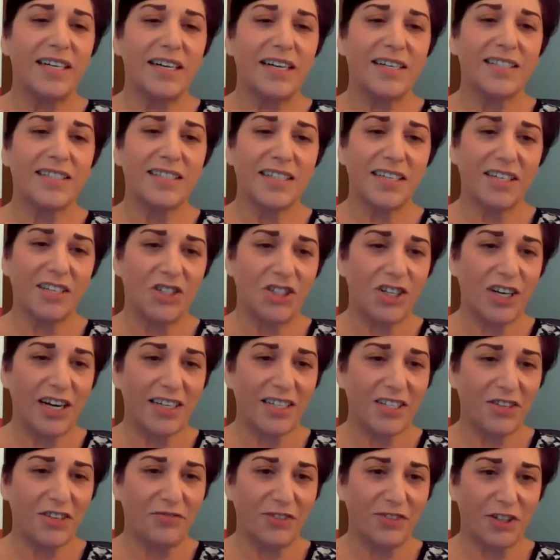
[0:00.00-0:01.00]

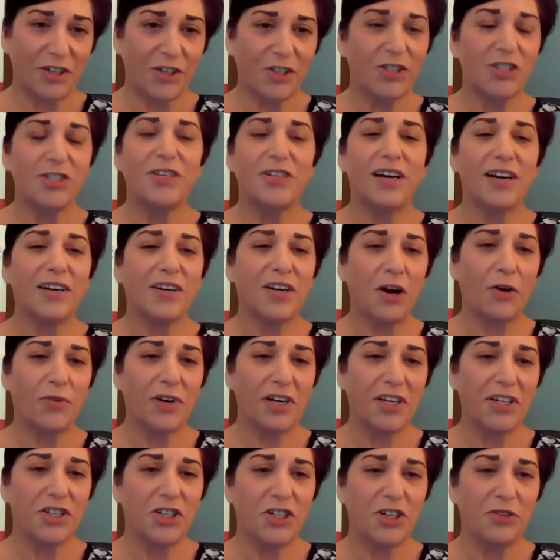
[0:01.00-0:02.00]
suggest first
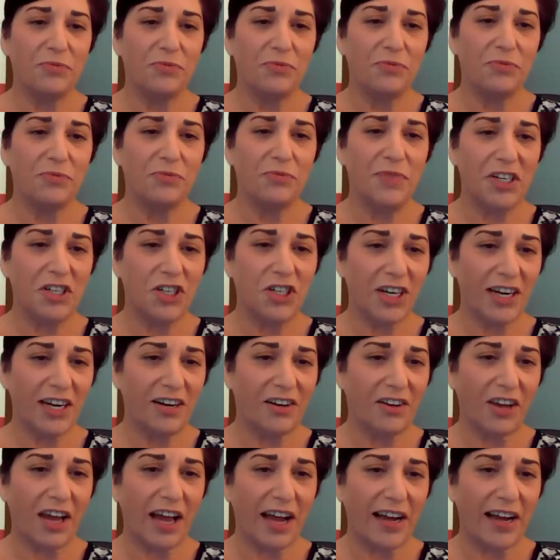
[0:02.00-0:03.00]
going to
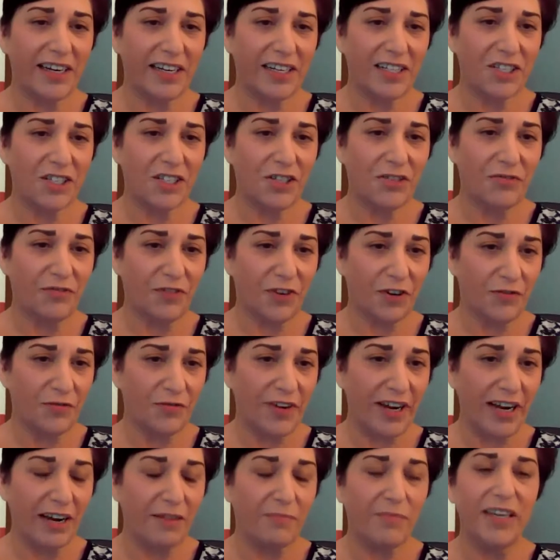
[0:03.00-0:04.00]
Michigan Alliance for
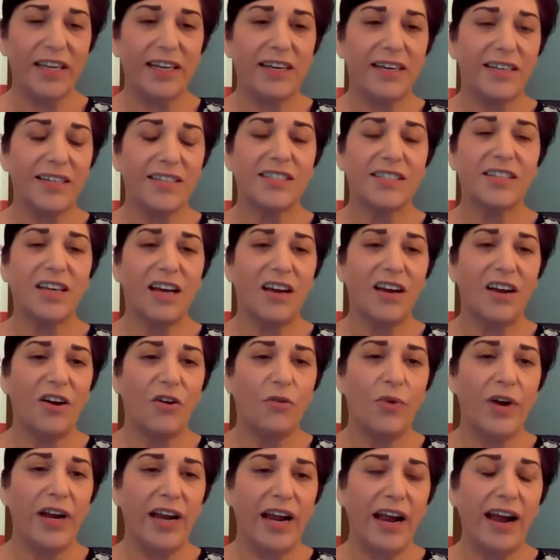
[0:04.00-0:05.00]
Families.
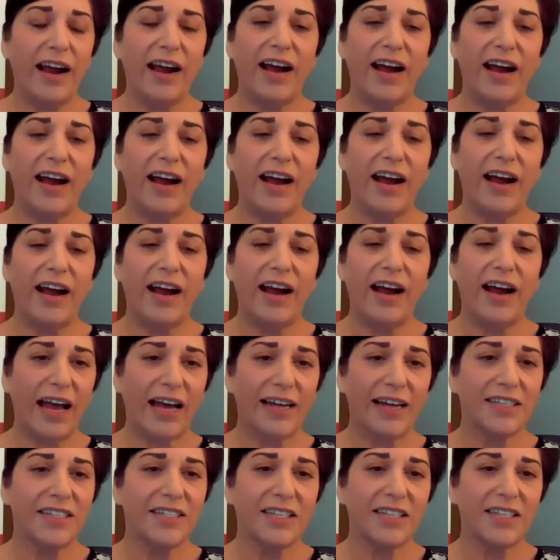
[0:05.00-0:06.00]
We have
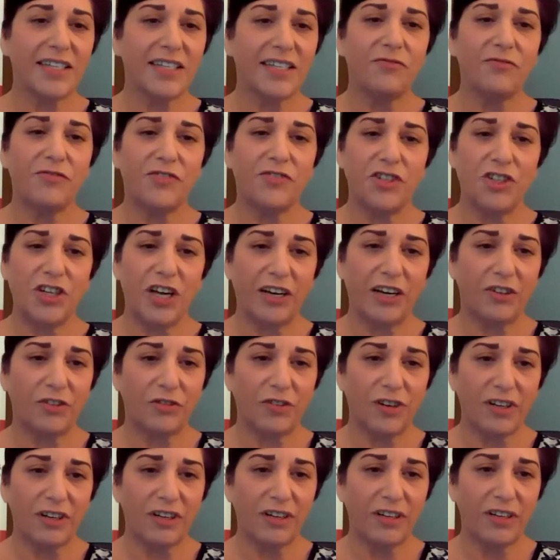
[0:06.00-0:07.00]
lots of
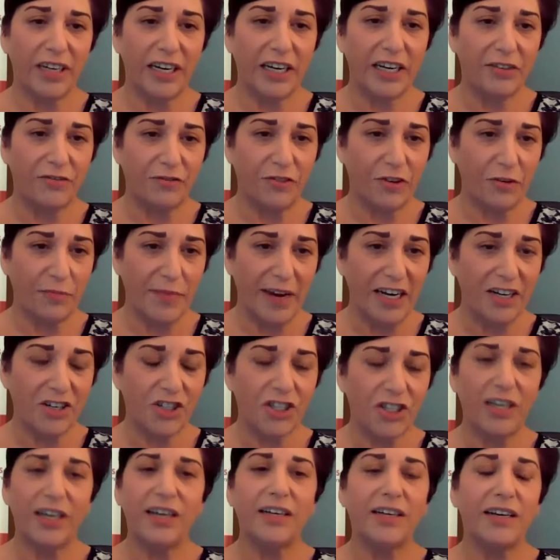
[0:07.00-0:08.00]
general
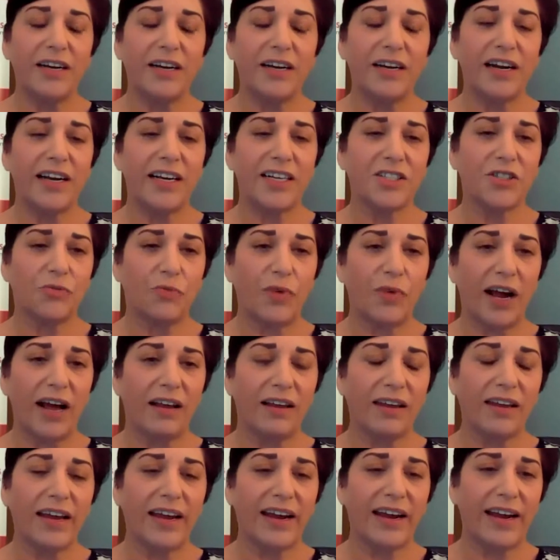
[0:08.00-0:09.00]
information as
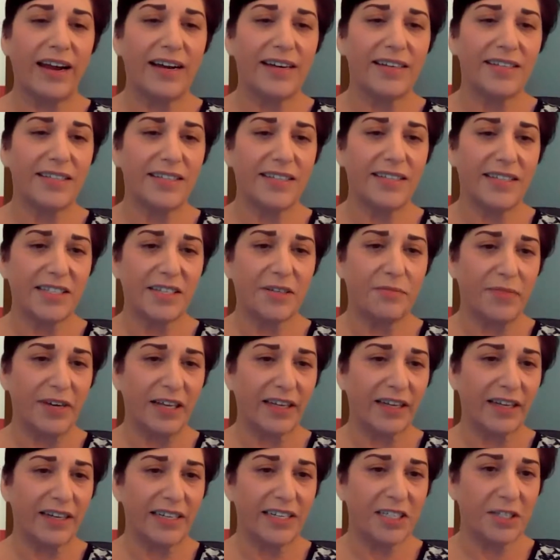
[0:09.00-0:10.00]
well as
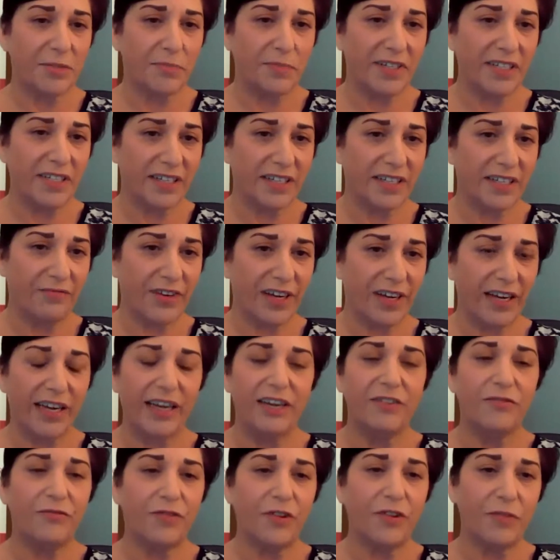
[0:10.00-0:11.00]
disability specific
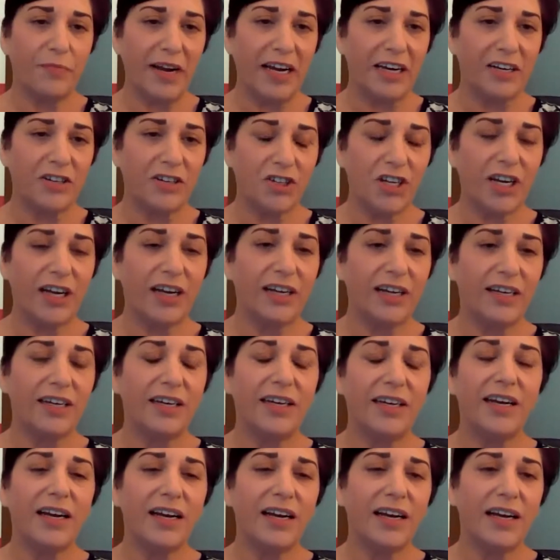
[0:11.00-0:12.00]
information,
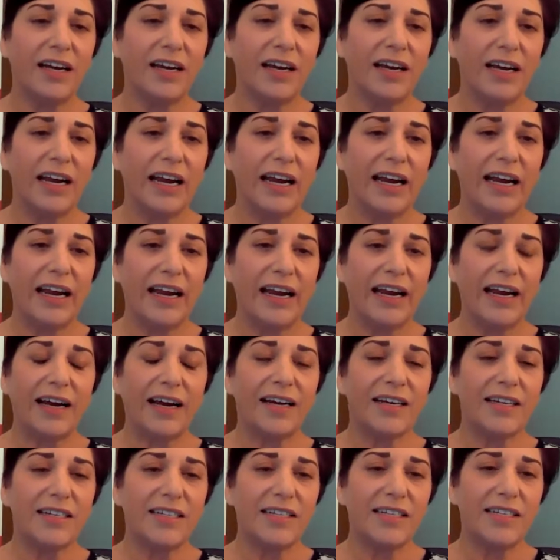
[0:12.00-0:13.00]

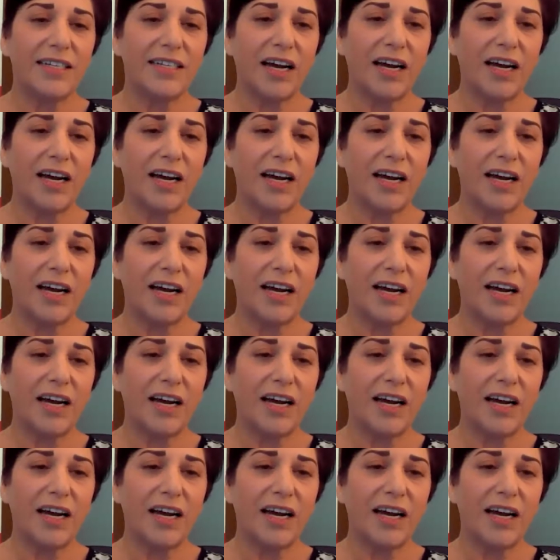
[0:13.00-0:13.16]
and